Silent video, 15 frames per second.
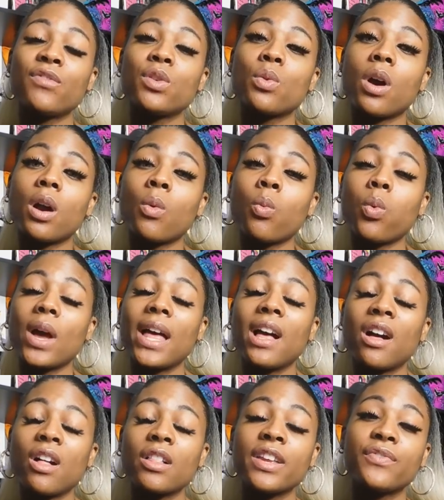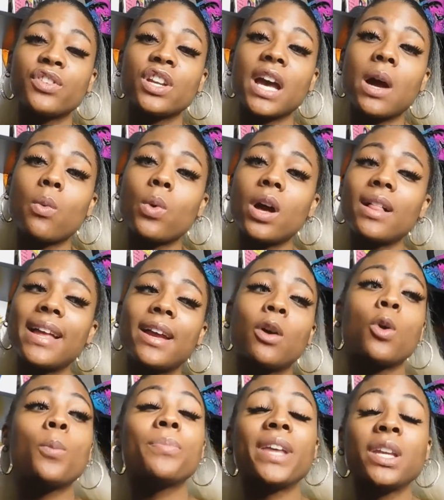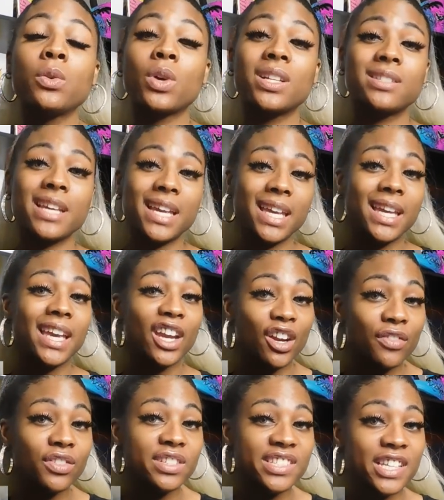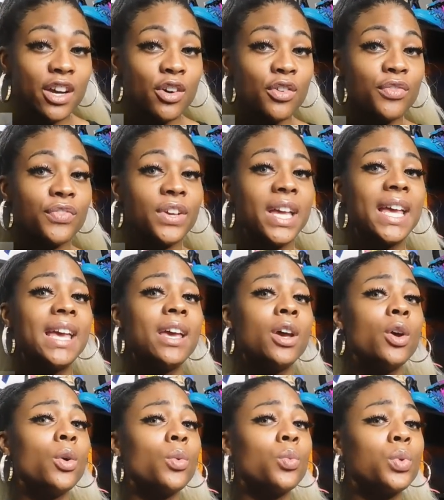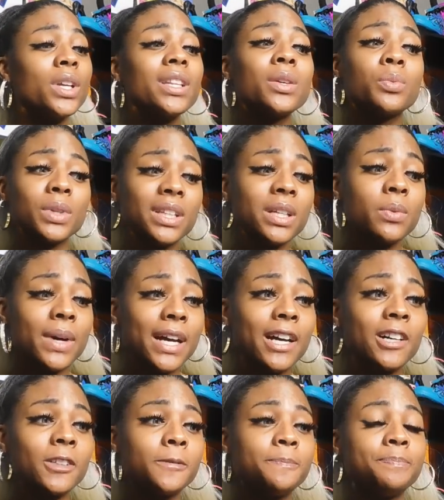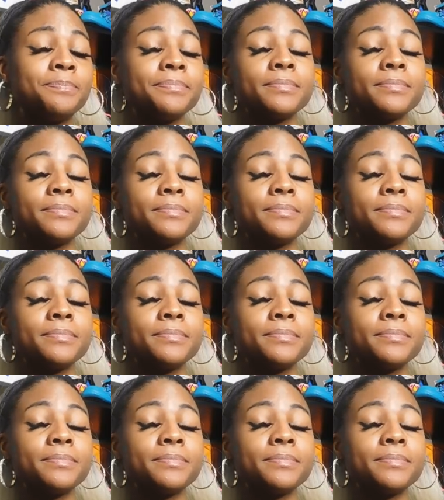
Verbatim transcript: You are well. If you're not well, I hope that you are taking care of yourself really, really well.